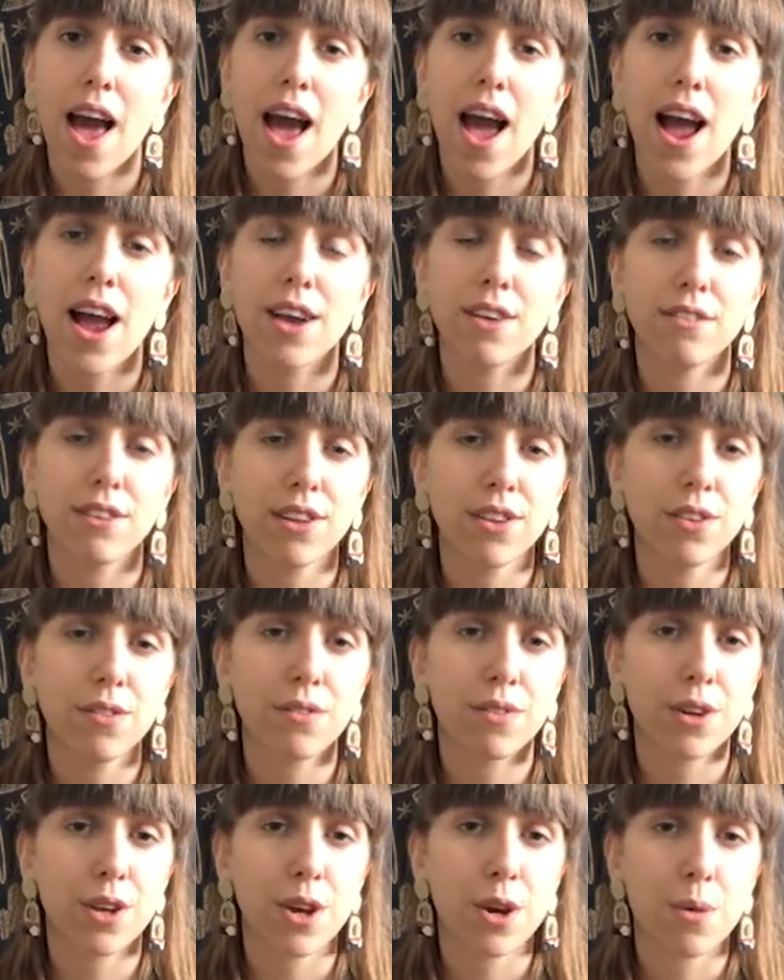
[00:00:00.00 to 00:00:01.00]
a recent
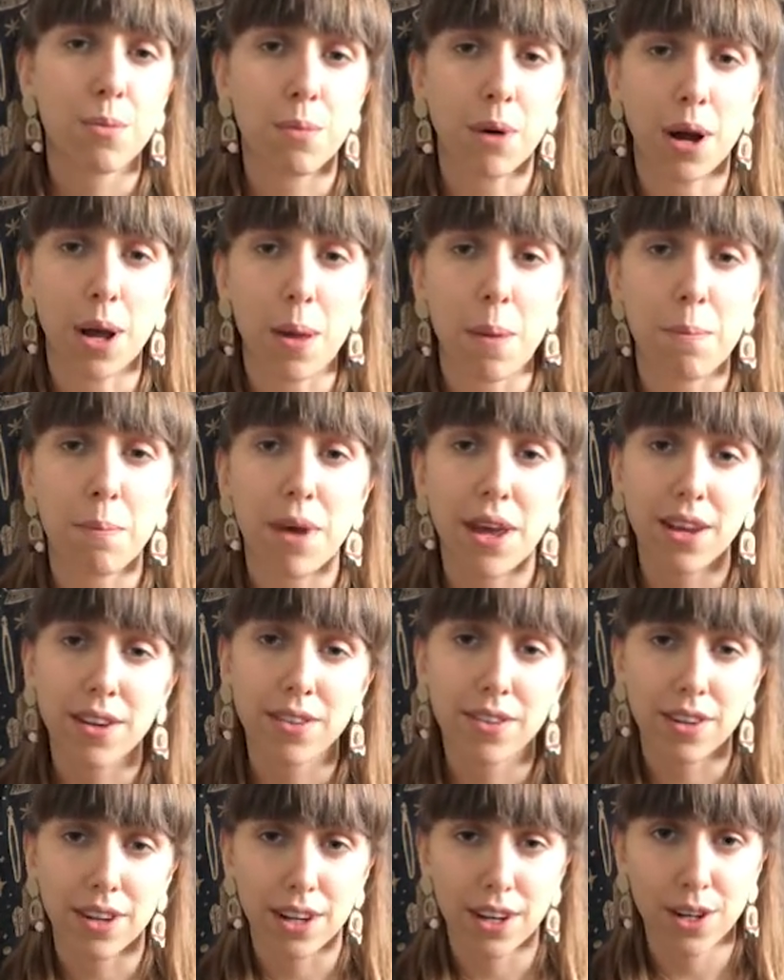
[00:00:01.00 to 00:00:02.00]
video by
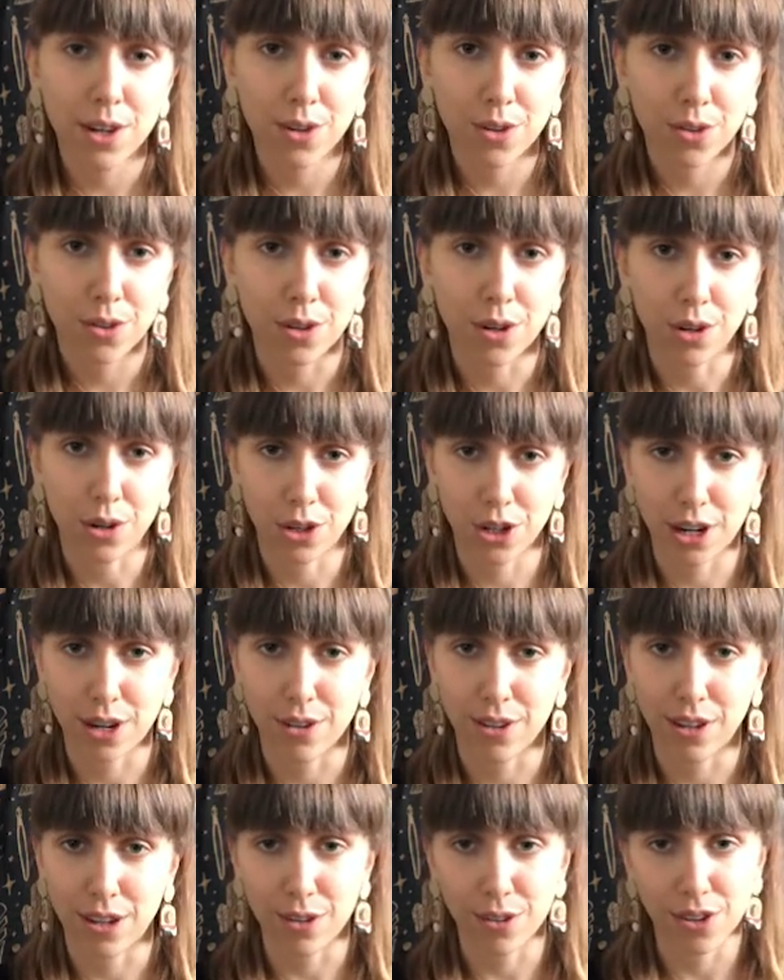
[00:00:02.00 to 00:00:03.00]
Pixelade, so
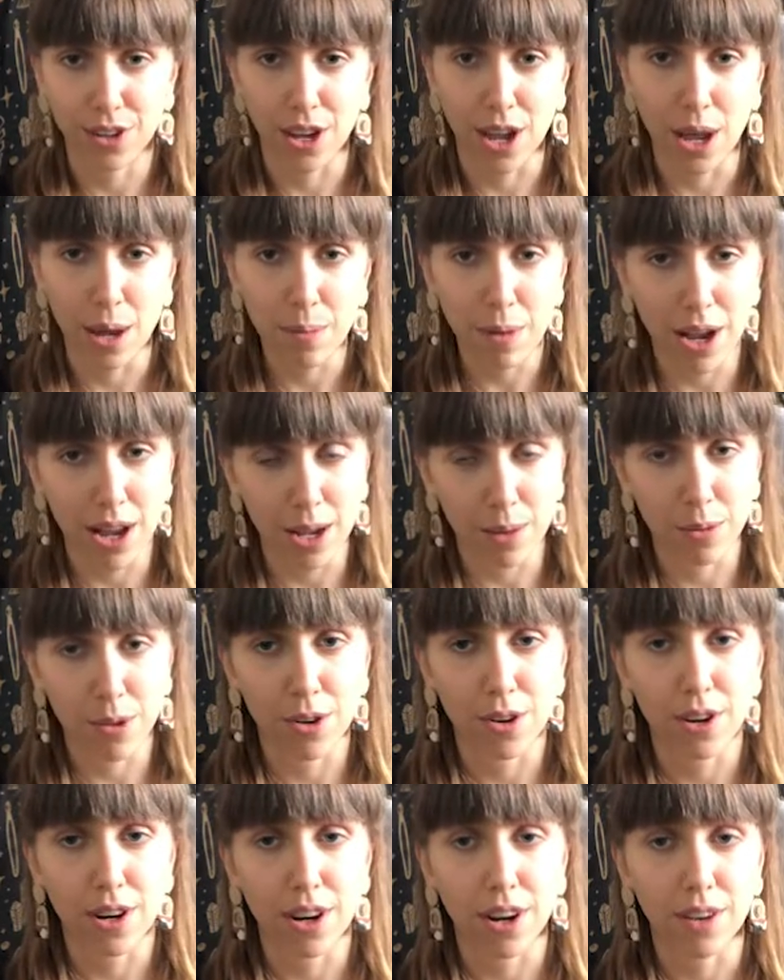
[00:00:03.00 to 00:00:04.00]
shout out to him. I
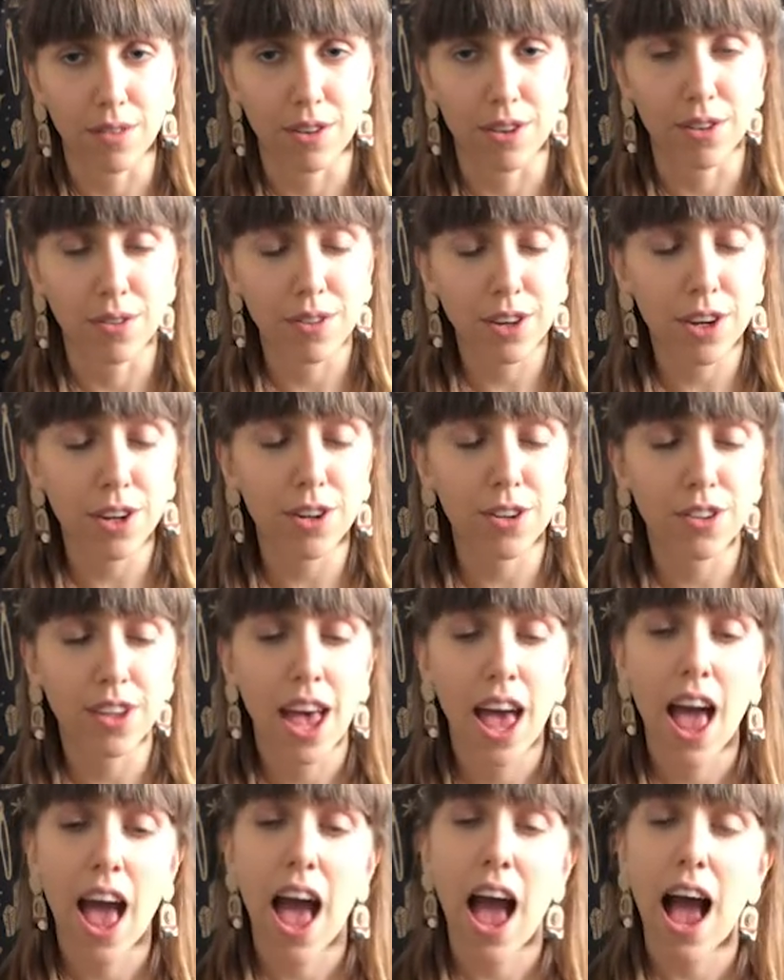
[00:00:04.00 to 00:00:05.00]
absolutely love his videos.
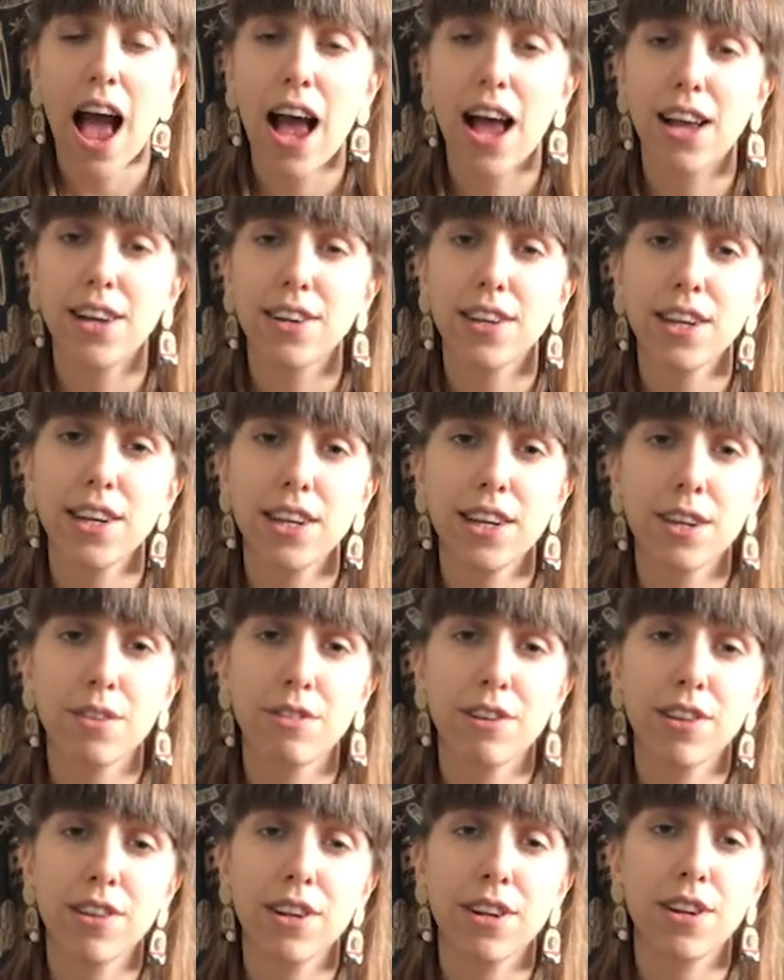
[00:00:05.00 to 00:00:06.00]
And he
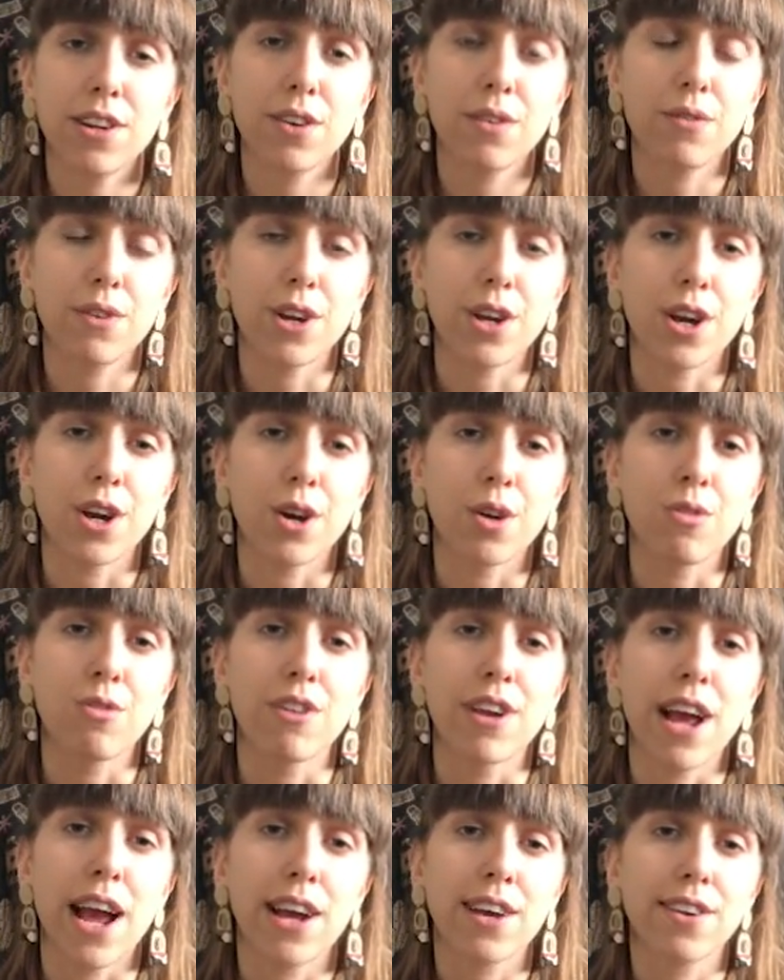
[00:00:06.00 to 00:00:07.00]
recently did a video
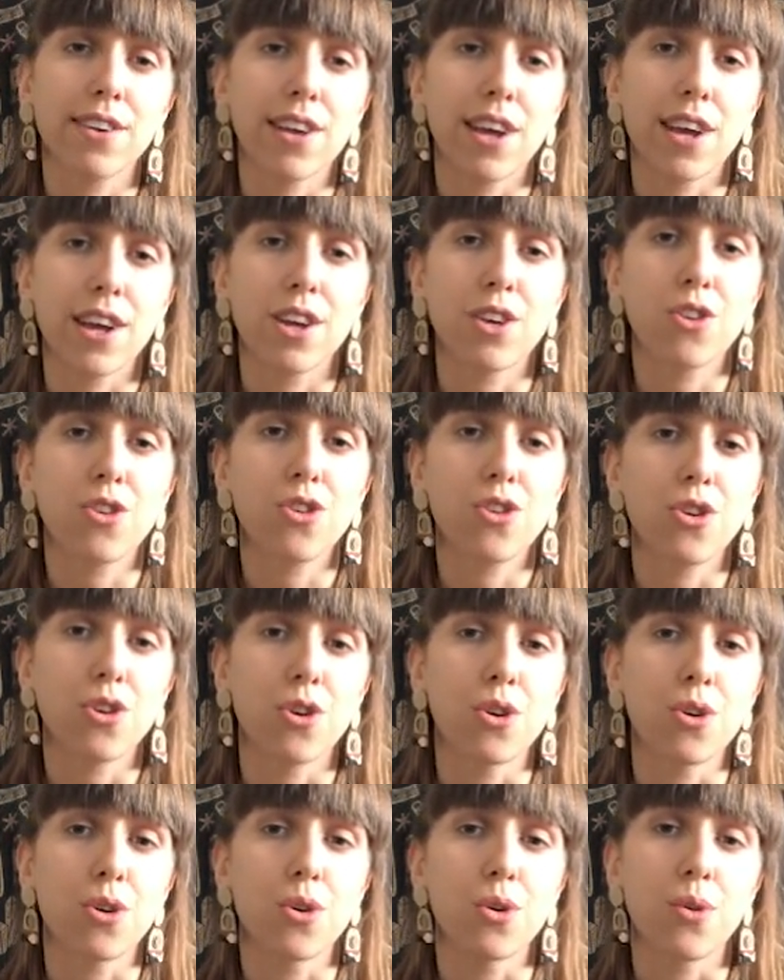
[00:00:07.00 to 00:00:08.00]
reacting
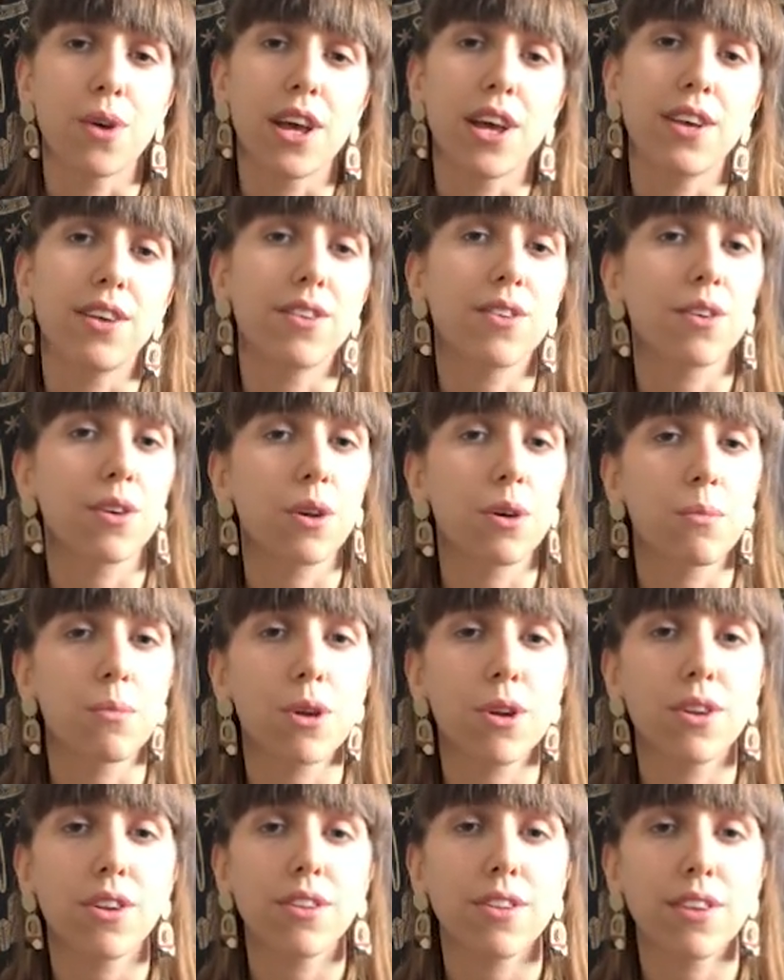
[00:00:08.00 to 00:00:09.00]
to his
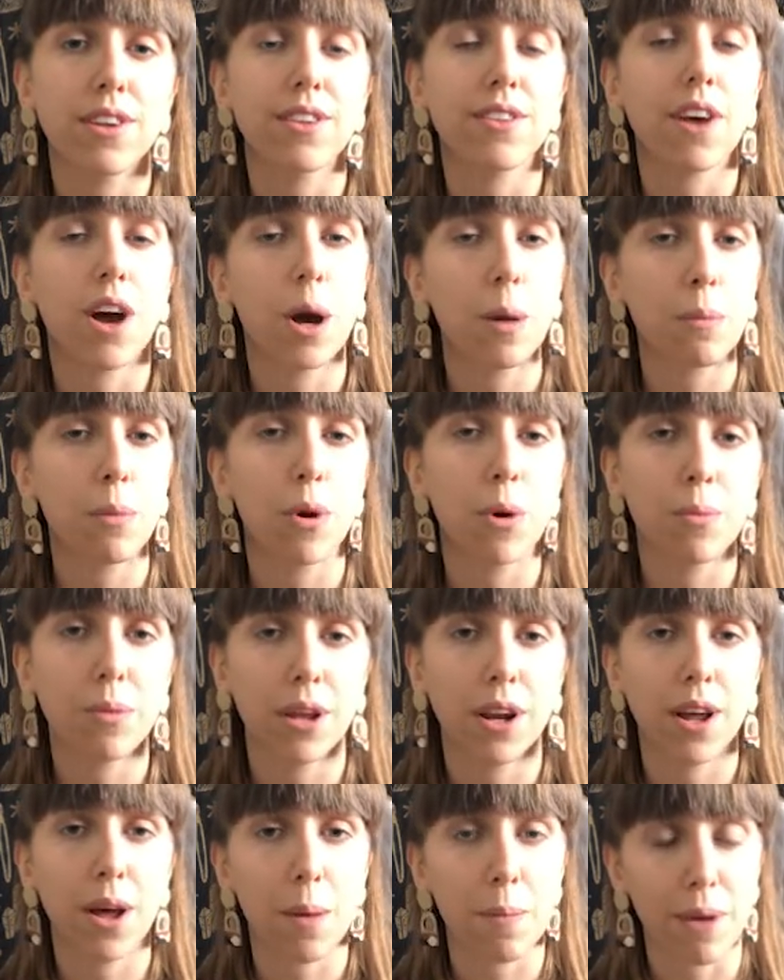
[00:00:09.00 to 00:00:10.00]
community's
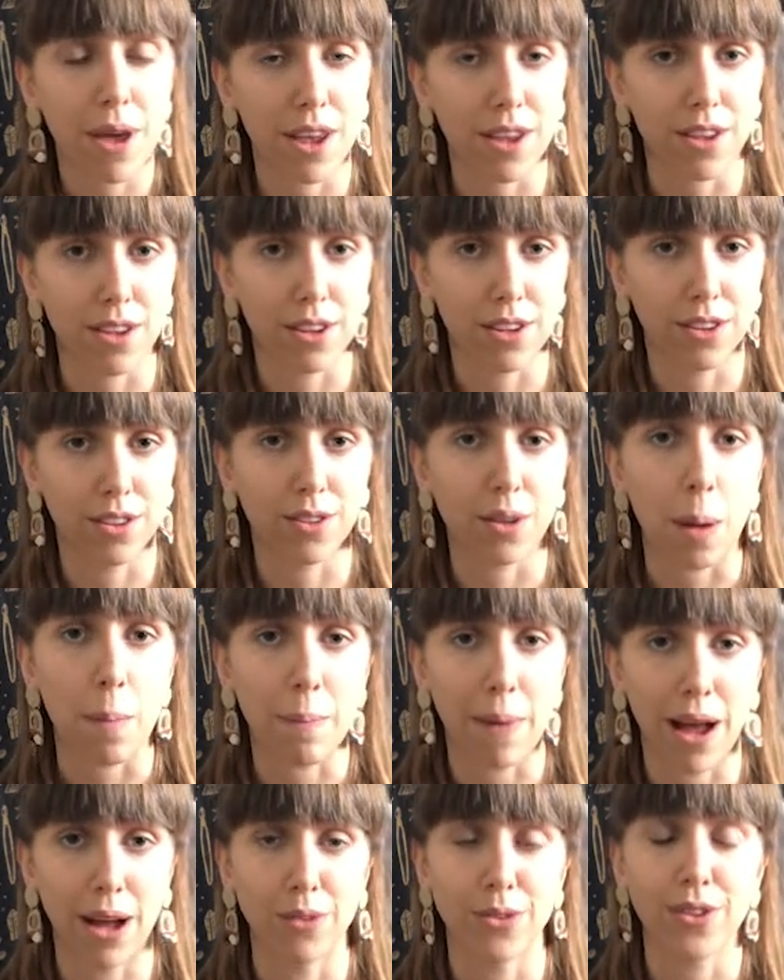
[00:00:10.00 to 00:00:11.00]
unpopular opinions
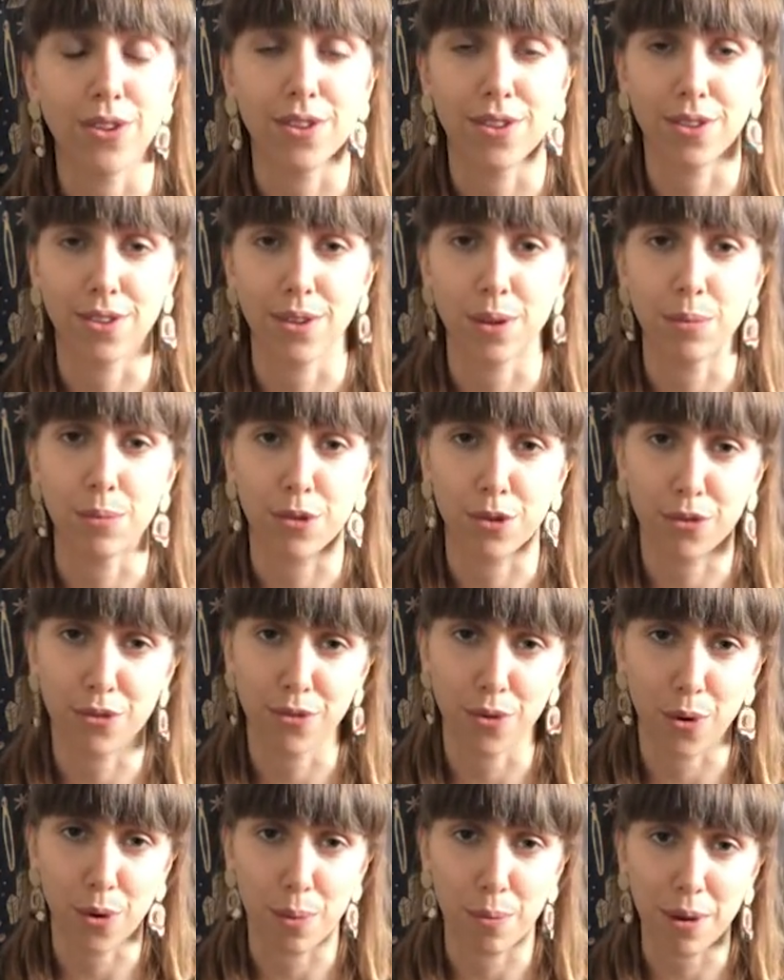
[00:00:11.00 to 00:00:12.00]
about The Sims
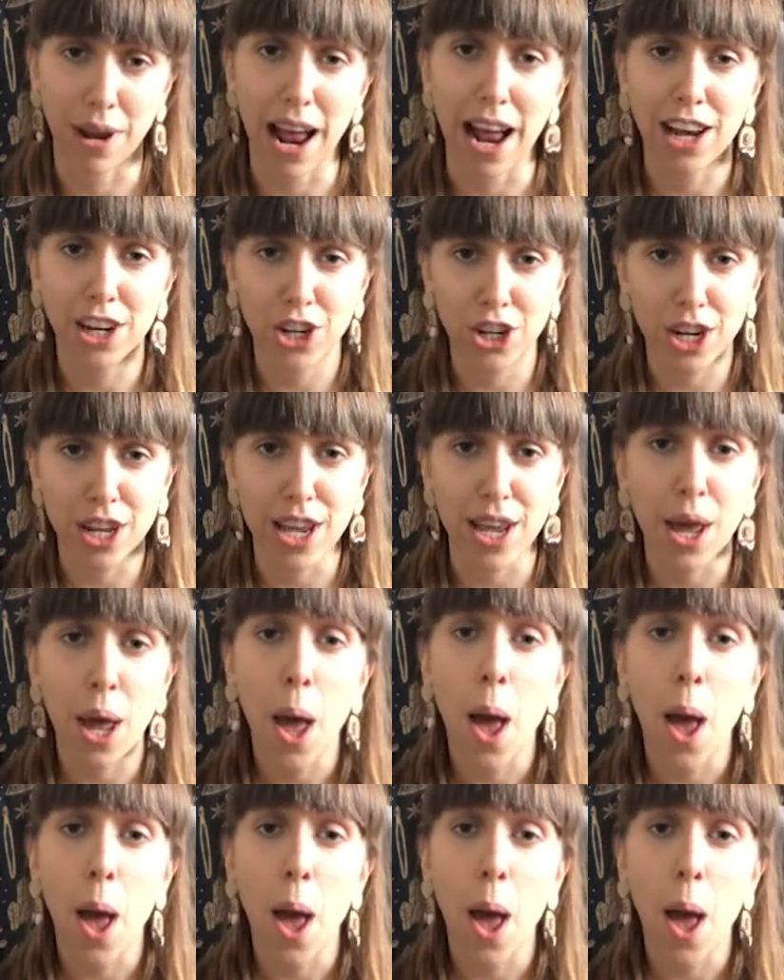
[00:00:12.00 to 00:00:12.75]
4, but actually